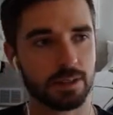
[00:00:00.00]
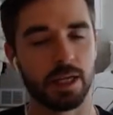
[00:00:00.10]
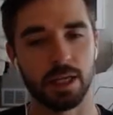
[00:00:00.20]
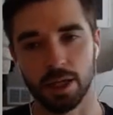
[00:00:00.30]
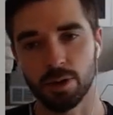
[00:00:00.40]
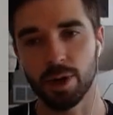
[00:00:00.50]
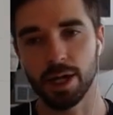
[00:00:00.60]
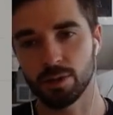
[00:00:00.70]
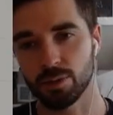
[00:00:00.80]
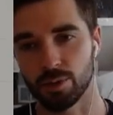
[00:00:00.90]
and
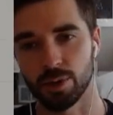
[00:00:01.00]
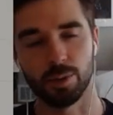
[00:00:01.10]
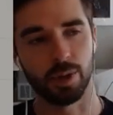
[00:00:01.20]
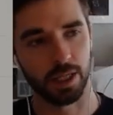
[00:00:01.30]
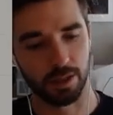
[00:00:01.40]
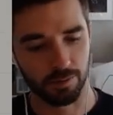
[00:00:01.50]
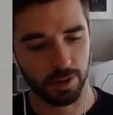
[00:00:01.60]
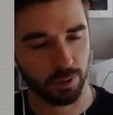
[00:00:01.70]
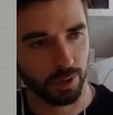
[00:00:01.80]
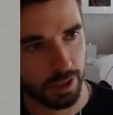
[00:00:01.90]
iterated through
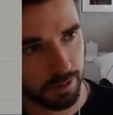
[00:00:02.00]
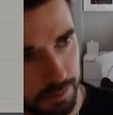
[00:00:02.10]
individually.